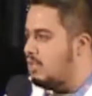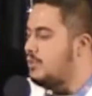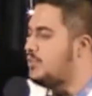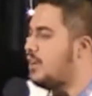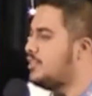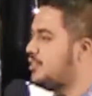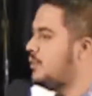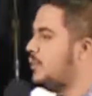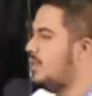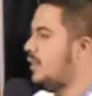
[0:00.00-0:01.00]
You start
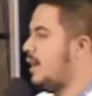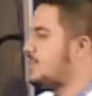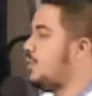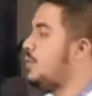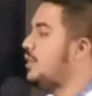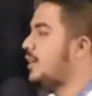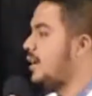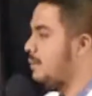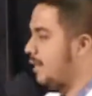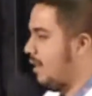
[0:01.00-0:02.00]
to realize who you're
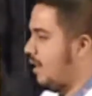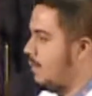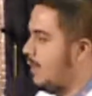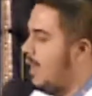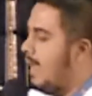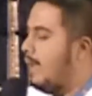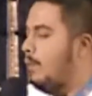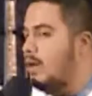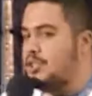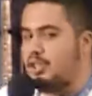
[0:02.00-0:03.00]
going to become and
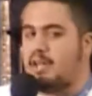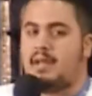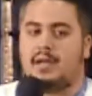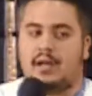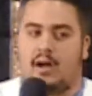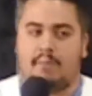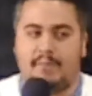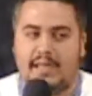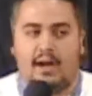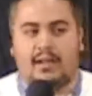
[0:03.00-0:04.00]
what you're going to
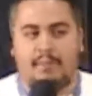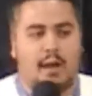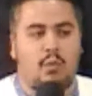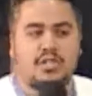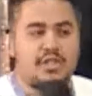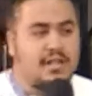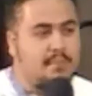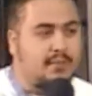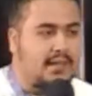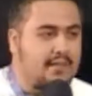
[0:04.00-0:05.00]
be all about, what you're going
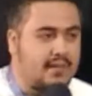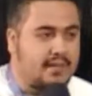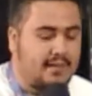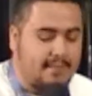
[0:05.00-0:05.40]
to believe in.